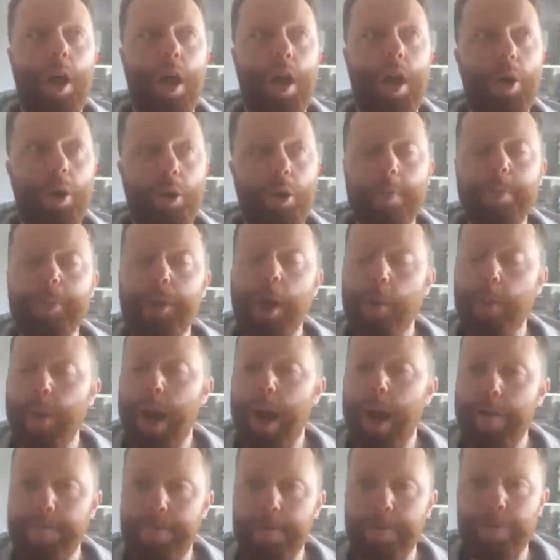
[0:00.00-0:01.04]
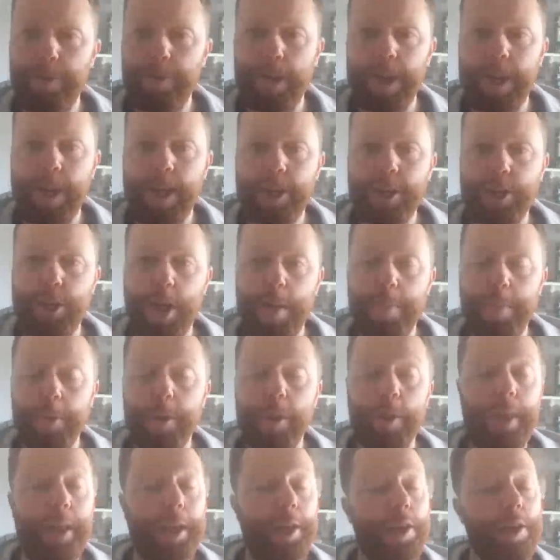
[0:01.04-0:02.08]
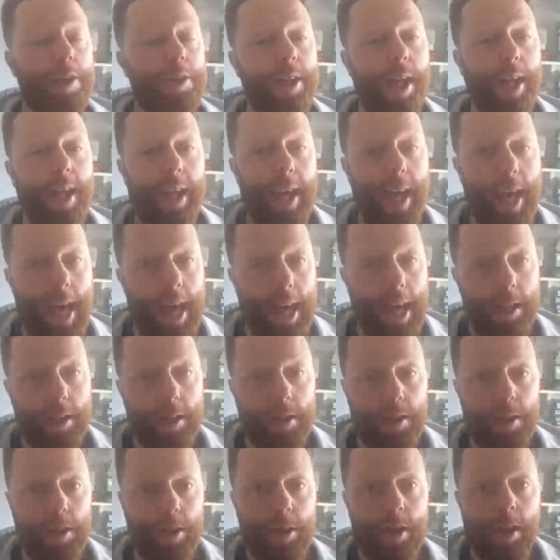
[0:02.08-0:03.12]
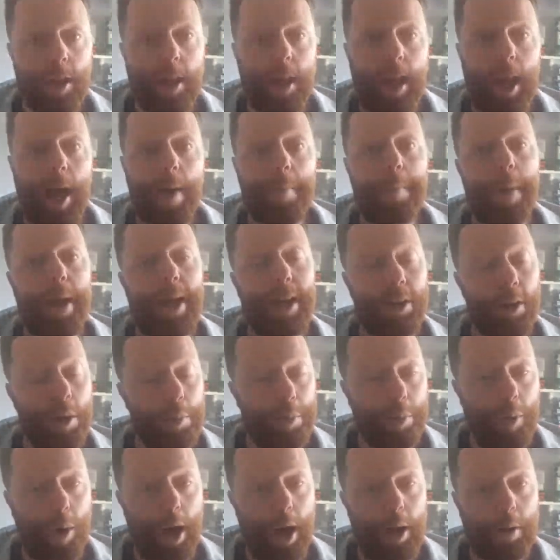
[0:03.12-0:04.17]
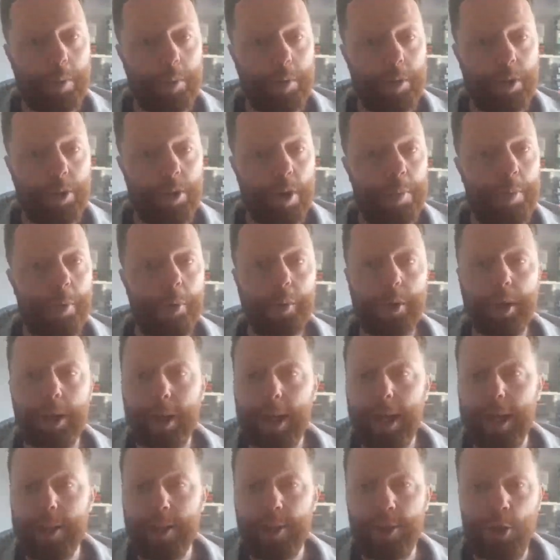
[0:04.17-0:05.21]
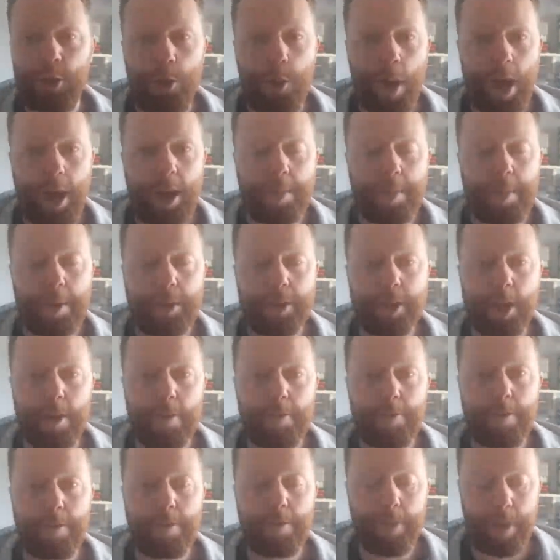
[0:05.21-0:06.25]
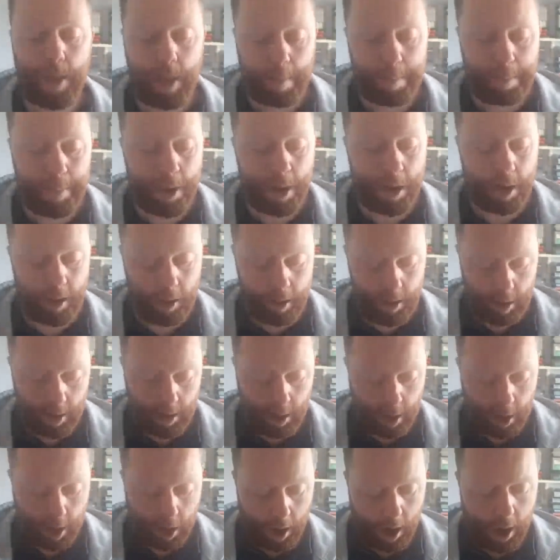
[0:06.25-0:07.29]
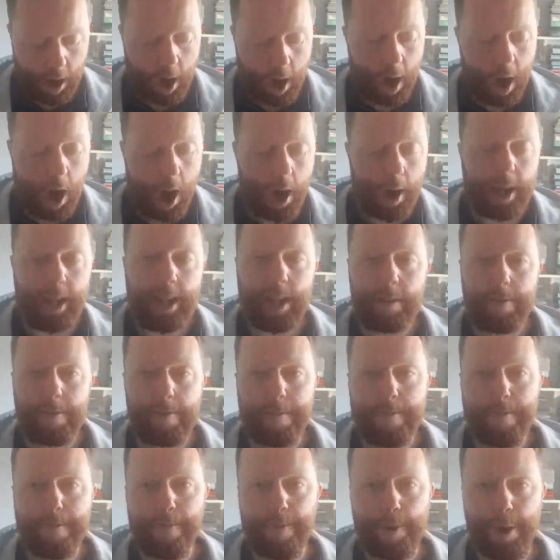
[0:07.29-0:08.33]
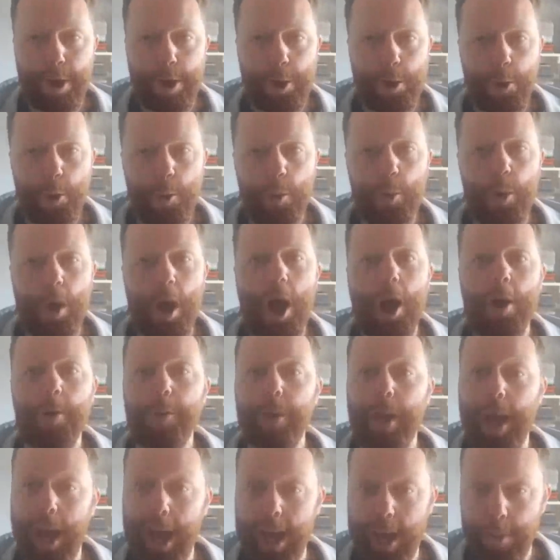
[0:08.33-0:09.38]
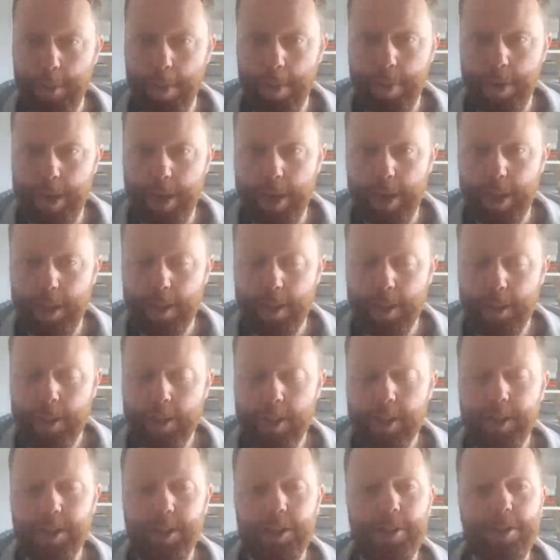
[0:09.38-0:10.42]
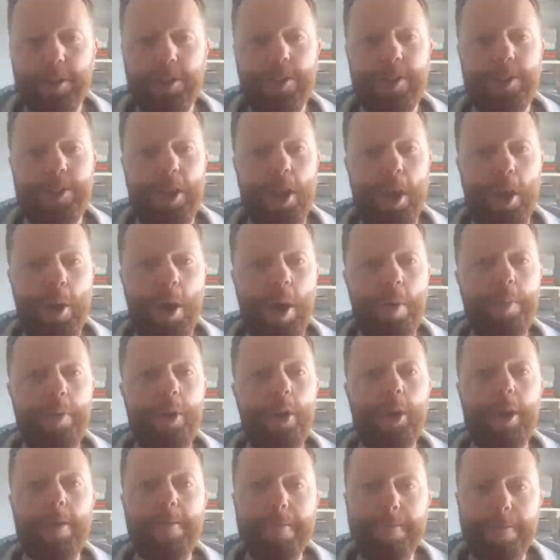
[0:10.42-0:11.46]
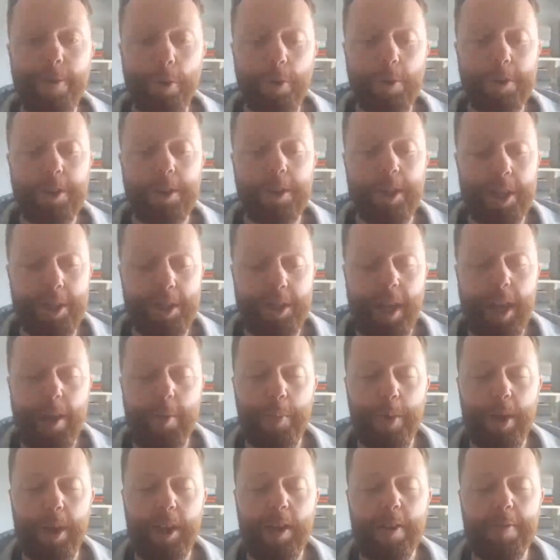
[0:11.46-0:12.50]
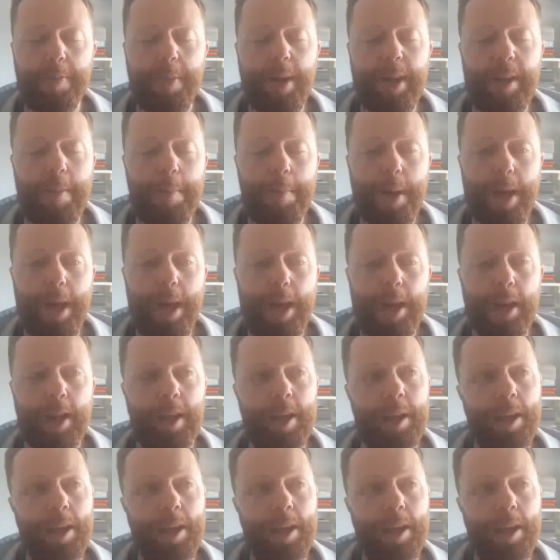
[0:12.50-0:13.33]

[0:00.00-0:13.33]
A lot of them don't have the free hit chip, although they could take hits and make up ground. So I'm not going to get too ahead of myself with that. But I feel okay with it. So I'm looking forward to this game week. I've been the